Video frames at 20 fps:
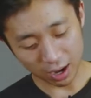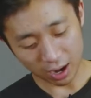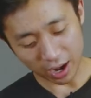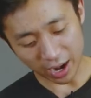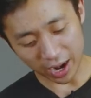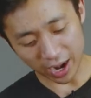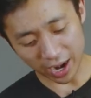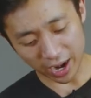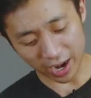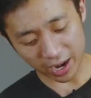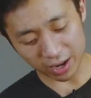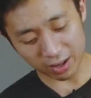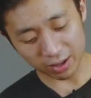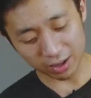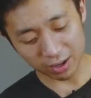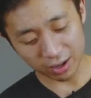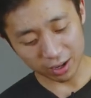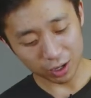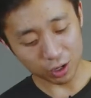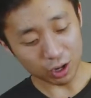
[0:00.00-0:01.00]
And
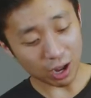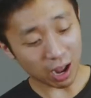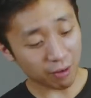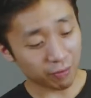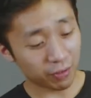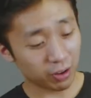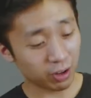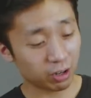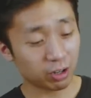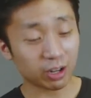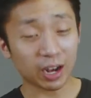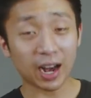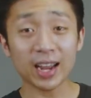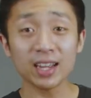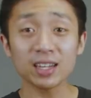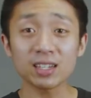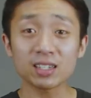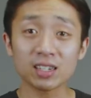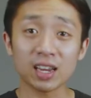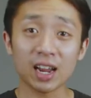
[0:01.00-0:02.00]
you have a
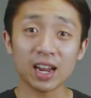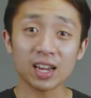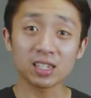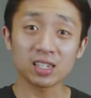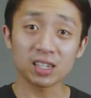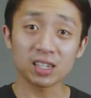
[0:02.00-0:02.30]
grind size